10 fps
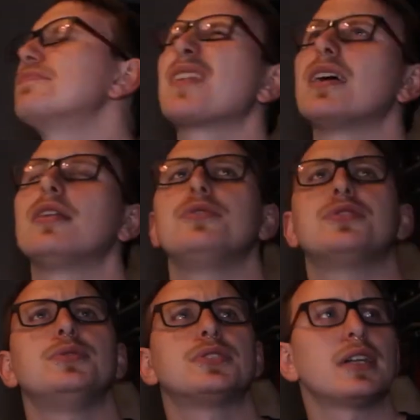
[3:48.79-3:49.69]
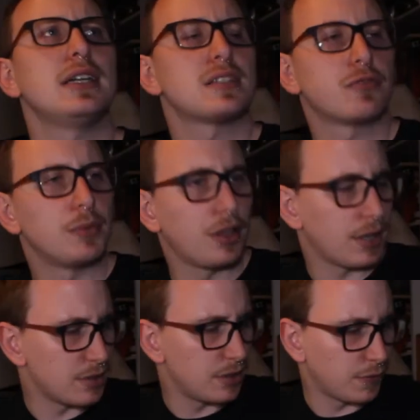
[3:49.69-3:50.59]
those 2 studies are from
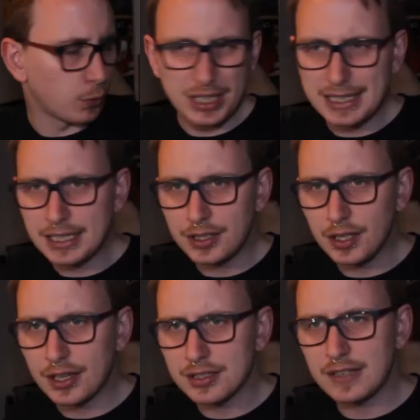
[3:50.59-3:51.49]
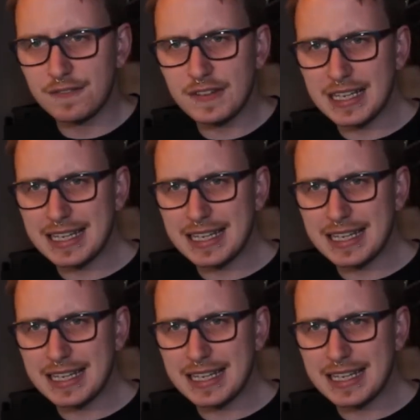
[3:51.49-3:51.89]
2014 and 2015.